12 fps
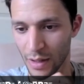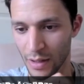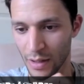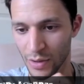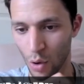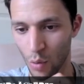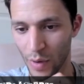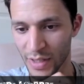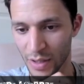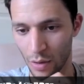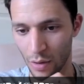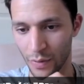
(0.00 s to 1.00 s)
is
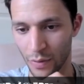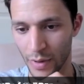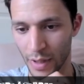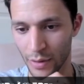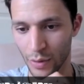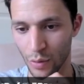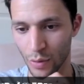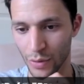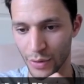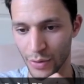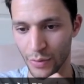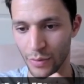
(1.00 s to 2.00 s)
always hopeful, and
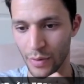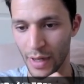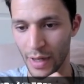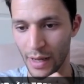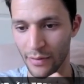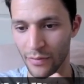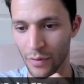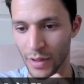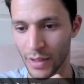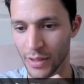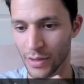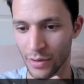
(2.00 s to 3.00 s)
endures through
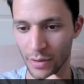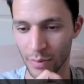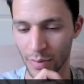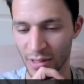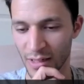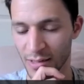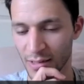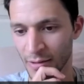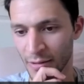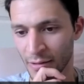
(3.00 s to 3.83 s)
every circumstance.